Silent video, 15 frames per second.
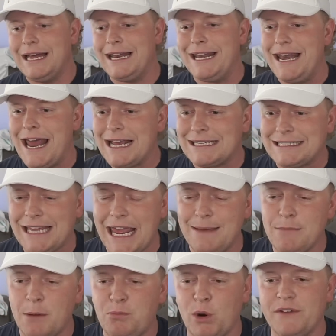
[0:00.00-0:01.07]
Next
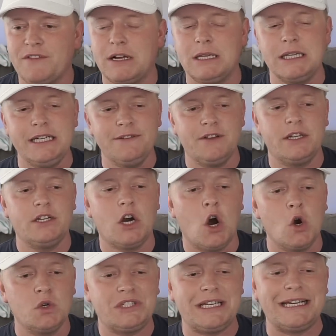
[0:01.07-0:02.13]
game up, we have Cleveland
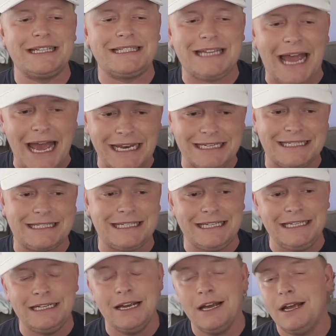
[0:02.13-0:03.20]
hosting
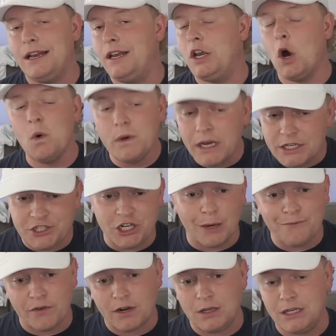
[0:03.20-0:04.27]
Tennessee. No Nick
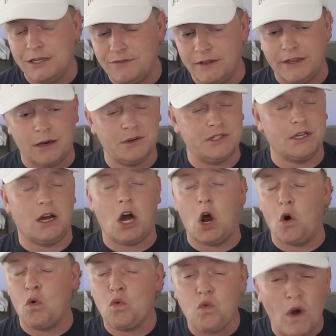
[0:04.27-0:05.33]
Chubb for Cleveland. That was a
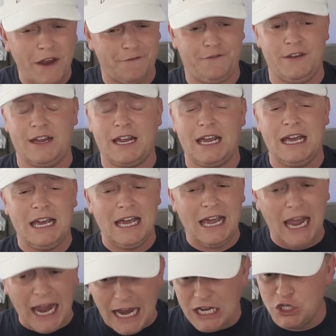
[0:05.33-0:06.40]
horrific
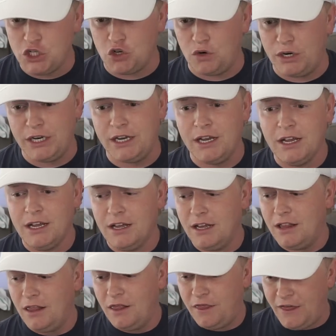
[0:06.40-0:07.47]
injury
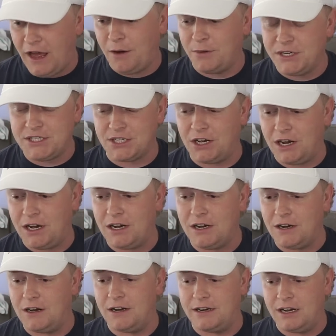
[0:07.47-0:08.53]
that we saw
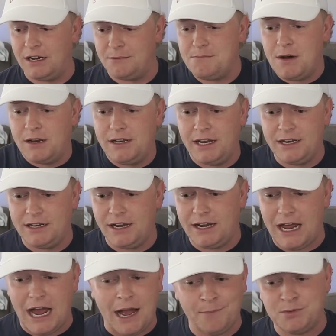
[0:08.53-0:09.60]
on Monday night.
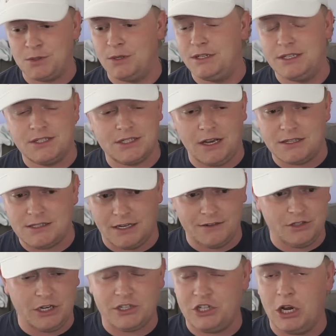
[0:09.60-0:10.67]
Absolutely disgusting.
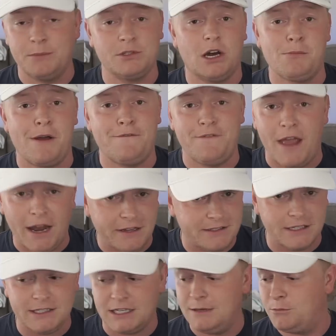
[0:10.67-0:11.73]
Nick Chubb's on my
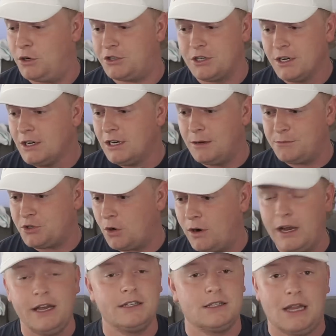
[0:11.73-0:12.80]
fantasy team, which I'm sure
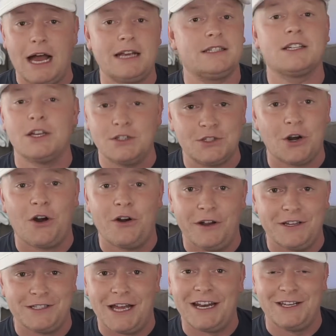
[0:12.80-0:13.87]
his last concern
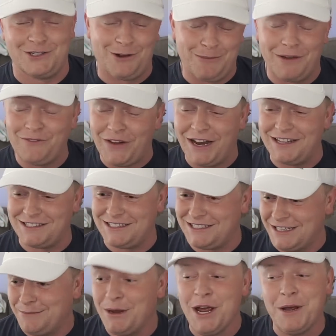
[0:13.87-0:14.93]
is that he's on my fantasy
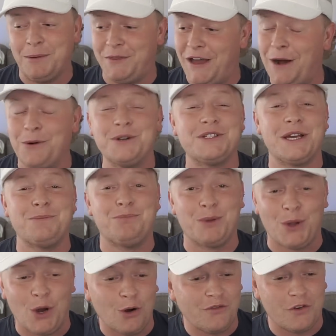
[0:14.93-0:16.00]
team, but that was a
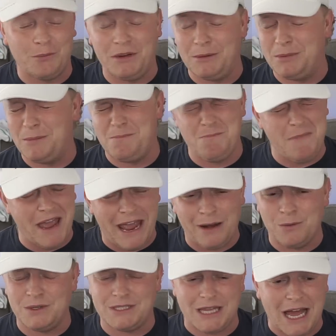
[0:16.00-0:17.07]
blow for me. But
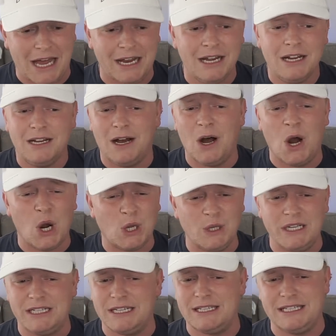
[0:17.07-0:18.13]
man, was that
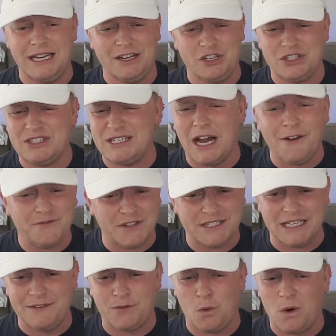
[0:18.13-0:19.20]
ugly to see, and just tough to
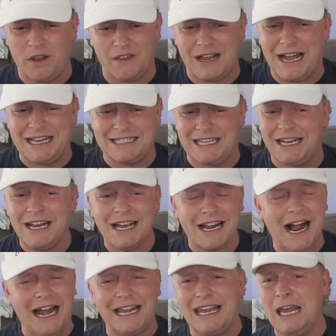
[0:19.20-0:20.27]
see for one of the guys that
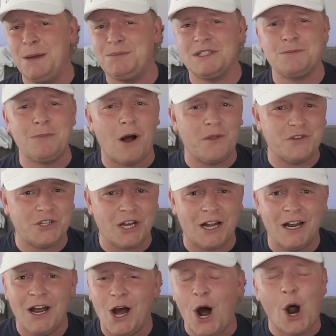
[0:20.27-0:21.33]
kind of keeps his mouth
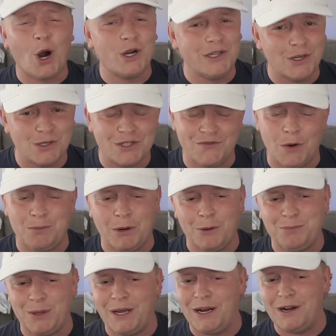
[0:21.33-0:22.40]
shut, hard-nosed football
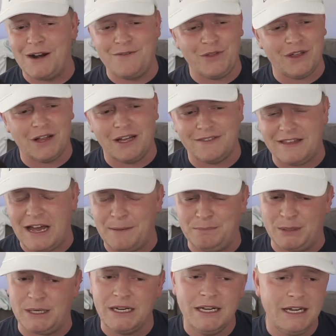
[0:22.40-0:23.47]
player, everything like that.
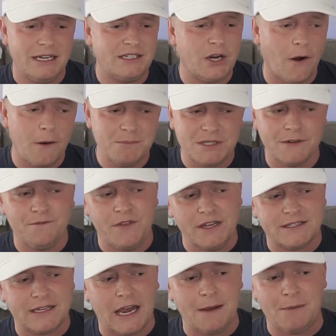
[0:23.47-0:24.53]
But in terms of
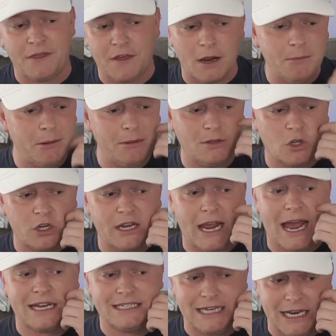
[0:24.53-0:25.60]
this game, I think I'm going to be looking
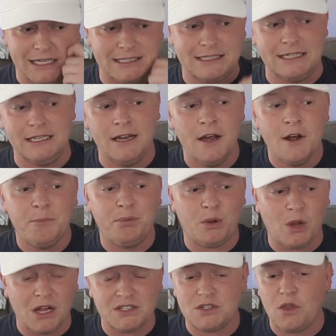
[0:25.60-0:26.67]
at Tennessee
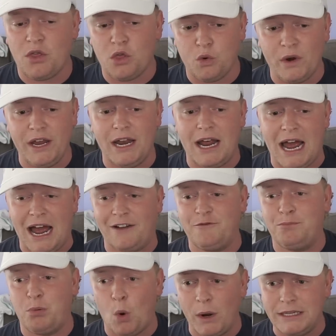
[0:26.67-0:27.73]
plus the
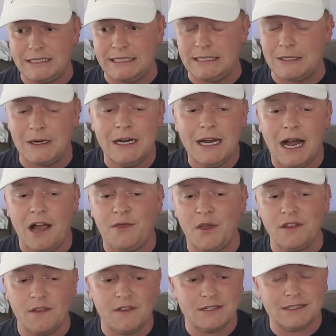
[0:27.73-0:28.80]
3.5 points here. I
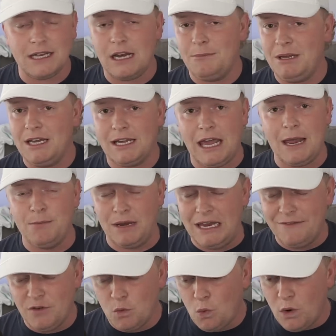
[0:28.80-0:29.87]
think that this is going to be a game,
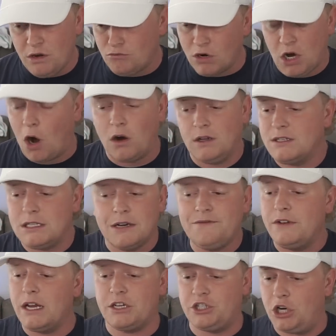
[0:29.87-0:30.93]
even with regardless
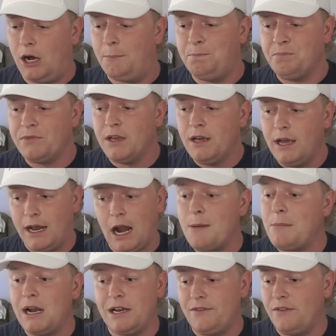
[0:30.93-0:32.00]
of Nick Chubb. And I
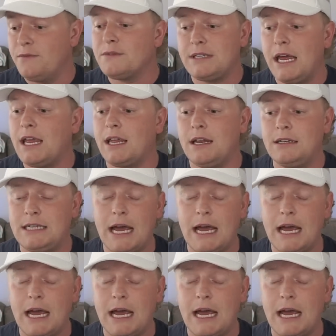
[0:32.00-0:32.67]
might have even taken